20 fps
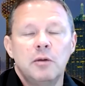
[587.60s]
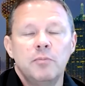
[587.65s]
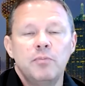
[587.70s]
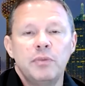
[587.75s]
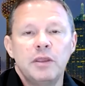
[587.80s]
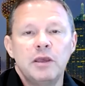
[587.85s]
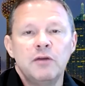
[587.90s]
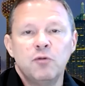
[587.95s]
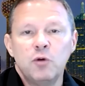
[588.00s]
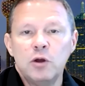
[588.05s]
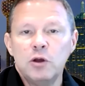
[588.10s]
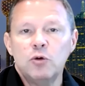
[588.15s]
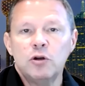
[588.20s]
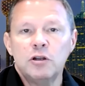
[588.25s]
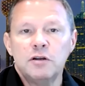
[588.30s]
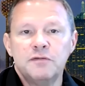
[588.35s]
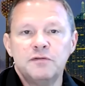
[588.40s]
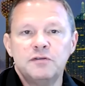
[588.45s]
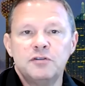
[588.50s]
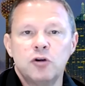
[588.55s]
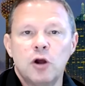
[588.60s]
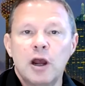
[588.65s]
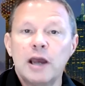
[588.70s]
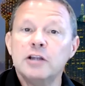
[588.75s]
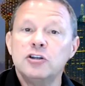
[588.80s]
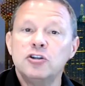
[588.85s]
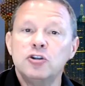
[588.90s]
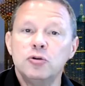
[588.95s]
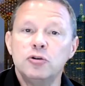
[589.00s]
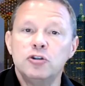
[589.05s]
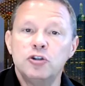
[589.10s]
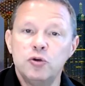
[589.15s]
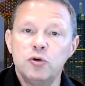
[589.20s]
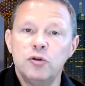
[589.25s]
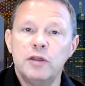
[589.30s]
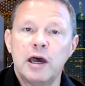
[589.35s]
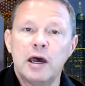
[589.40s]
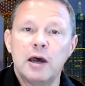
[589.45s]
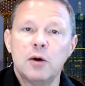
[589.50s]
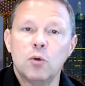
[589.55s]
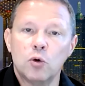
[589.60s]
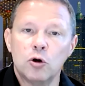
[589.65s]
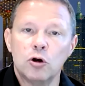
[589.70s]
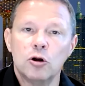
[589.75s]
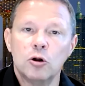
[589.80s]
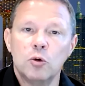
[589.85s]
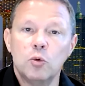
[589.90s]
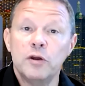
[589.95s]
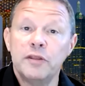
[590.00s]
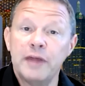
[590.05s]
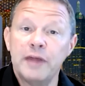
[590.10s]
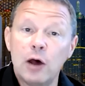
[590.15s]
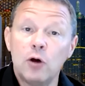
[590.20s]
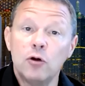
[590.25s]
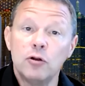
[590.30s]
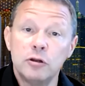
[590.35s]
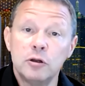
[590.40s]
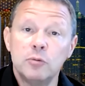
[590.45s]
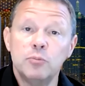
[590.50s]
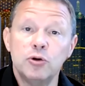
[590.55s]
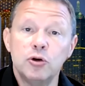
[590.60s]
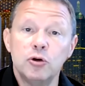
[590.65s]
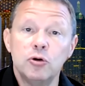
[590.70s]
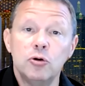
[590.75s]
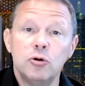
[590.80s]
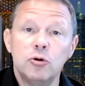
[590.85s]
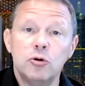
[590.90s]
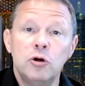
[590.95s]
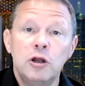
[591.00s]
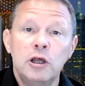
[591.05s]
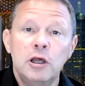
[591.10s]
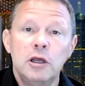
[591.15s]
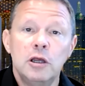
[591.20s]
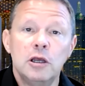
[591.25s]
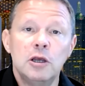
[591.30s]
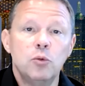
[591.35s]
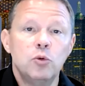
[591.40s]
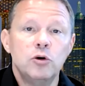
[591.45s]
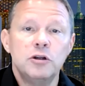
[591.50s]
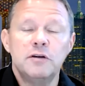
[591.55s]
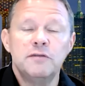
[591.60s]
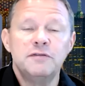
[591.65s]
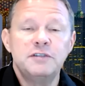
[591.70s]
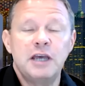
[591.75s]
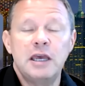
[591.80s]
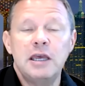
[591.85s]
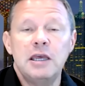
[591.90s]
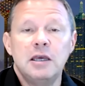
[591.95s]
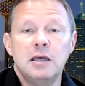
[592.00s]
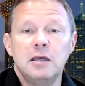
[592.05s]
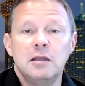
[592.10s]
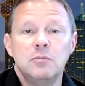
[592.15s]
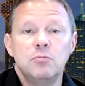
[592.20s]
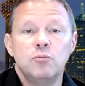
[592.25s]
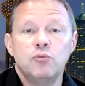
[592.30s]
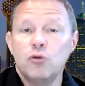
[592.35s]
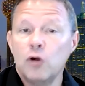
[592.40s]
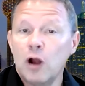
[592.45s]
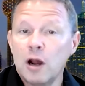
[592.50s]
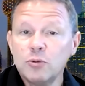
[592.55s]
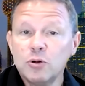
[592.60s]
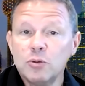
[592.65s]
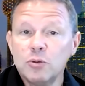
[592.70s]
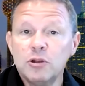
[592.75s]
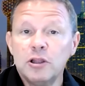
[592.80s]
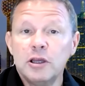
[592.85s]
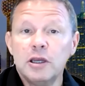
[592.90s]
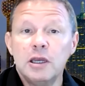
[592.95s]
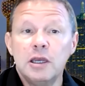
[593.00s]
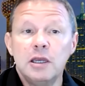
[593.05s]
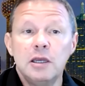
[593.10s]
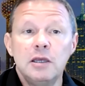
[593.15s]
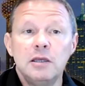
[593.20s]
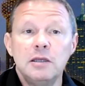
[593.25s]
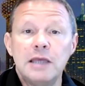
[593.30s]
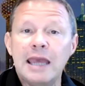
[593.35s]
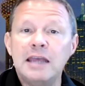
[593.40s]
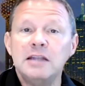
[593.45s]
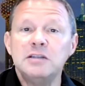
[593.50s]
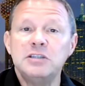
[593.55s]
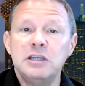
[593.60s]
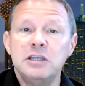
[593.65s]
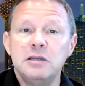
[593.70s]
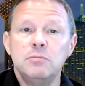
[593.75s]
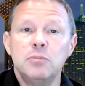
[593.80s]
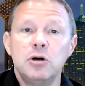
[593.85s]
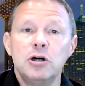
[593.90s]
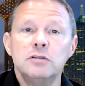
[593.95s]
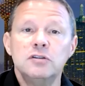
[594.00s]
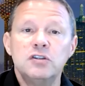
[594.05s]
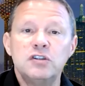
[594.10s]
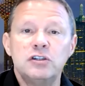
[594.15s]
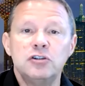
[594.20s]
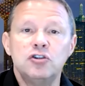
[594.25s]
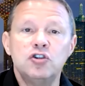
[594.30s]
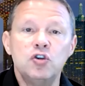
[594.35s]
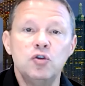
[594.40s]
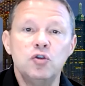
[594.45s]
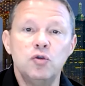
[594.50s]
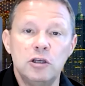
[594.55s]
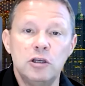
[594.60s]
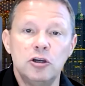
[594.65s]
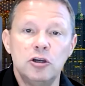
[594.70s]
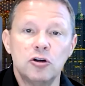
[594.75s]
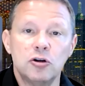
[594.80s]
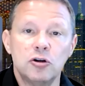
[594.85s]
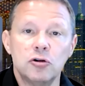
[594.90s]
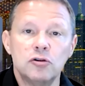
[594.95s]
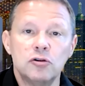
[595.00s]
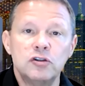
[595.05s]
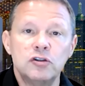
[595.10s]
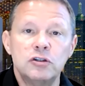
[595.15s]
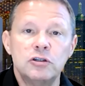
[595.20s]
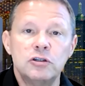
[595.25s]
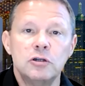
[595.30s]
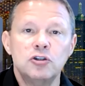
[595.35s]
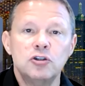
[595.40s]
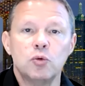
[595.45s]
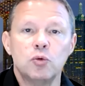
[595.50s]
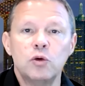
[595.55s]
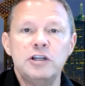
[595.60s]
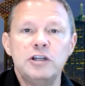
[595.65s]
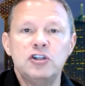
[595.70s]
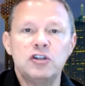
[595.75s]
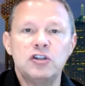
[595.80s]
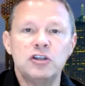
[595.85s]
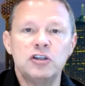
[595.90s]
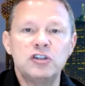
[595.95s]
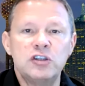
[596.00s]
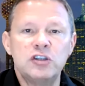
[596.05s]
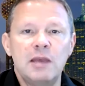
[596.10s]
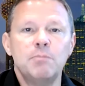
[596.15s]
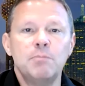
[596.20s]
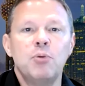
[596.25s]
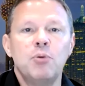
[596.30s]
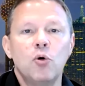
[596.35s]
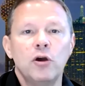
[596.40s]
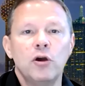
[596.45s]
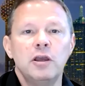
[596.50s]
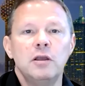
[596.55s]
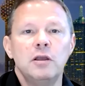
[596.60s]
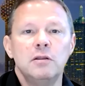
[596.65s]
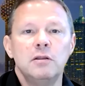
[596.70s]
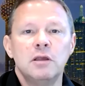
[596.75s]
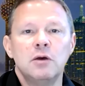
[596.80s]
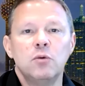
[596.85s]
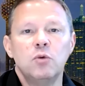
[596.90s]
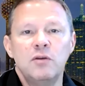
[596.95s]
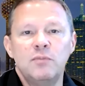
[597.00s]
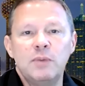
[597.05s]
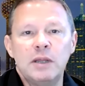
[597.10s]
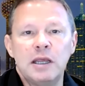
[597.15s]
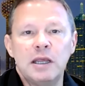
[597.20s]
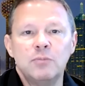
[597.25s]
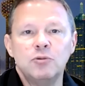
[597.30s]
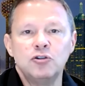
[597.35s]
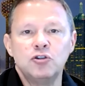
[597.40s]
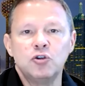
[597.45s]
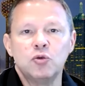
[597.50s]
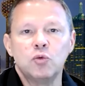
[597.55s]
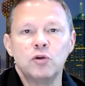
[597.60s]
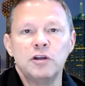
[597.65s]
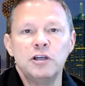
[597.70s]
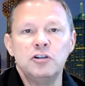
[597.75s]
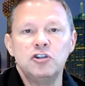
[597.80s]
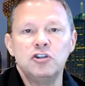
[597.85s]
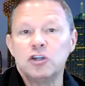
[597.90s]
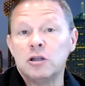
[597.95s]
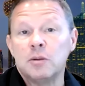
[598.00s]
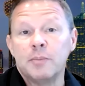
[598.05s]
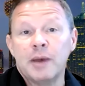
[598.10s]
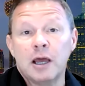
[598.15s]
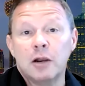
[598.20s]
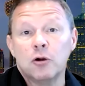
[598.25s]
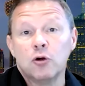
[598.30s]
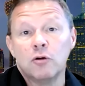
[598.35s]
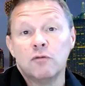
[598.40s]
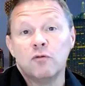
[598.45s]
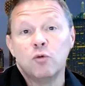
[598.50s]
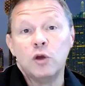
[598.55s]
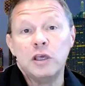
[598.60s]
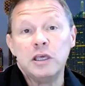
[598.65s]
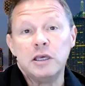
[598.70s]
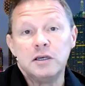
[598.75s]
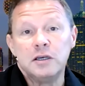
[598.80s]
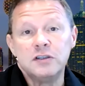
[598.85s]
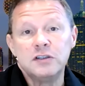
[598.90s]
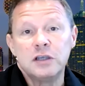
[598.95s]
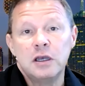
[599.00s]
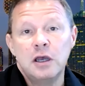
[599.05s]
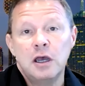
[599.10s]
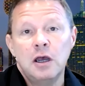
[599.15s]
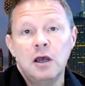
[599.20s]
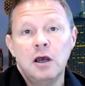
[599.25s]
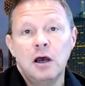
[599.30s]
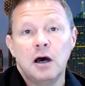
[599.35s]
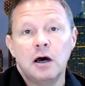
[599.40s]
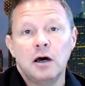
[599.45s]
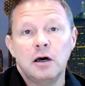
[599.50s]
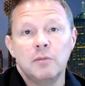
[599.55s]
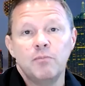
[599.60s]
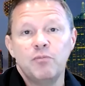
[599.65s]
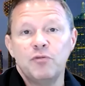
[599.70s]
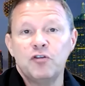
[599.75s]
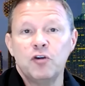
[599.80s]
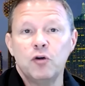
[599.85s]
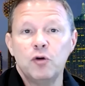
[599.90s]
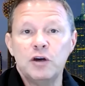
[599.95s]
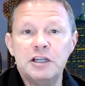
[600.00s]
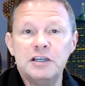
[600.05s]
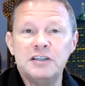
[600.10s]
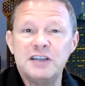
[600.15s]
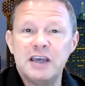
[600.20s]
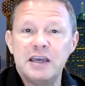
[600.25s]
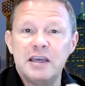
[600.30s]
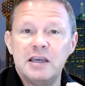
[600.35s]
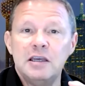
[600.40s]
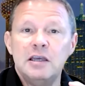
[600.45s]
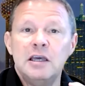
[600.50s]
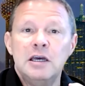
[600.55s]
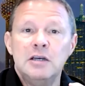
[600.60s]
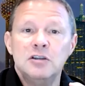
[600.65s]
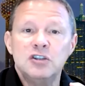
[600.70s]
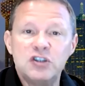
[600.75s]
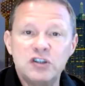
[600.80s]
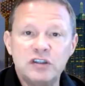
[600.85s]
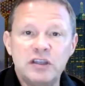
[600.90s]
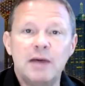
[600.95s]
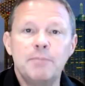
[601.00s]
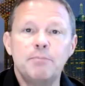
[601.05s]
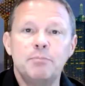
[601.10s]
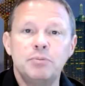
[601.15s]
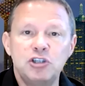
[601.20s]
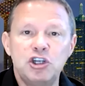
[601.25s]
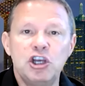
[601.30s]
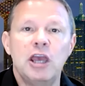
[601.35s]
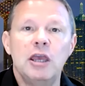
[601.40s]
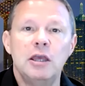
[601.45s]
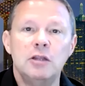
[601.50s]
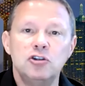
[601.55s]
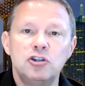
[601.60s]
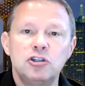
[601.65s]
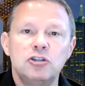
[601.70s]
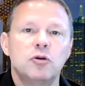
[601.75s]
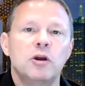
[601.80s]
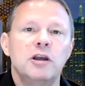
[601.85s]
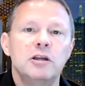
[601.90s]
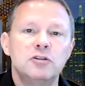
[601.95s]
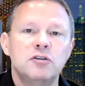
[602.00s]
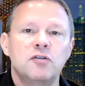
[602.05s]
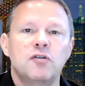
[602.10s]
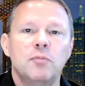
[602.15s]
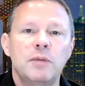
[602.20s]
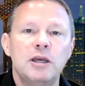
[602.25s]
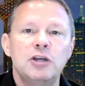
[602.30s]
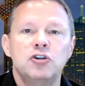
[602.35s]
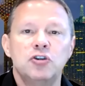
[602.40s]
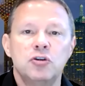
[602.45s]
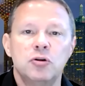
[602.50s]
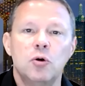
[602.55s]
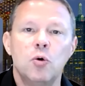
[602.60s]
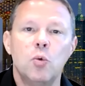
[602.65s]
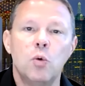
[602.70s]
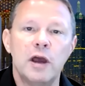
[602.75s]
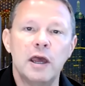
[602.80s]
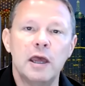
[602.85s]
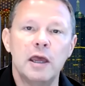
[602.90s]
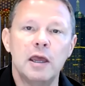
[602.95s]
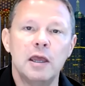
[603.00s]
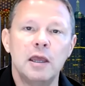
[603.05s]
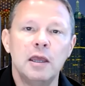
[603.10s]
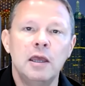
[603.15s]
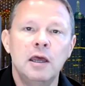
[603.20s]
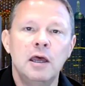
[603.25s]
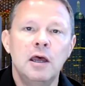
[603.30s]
if we would have tried to do that work without Nabu, it would have taken probably 18 months to 2 years to reach the same point that we've been able to reach in a matter of weeks. So it is a step change transformational way.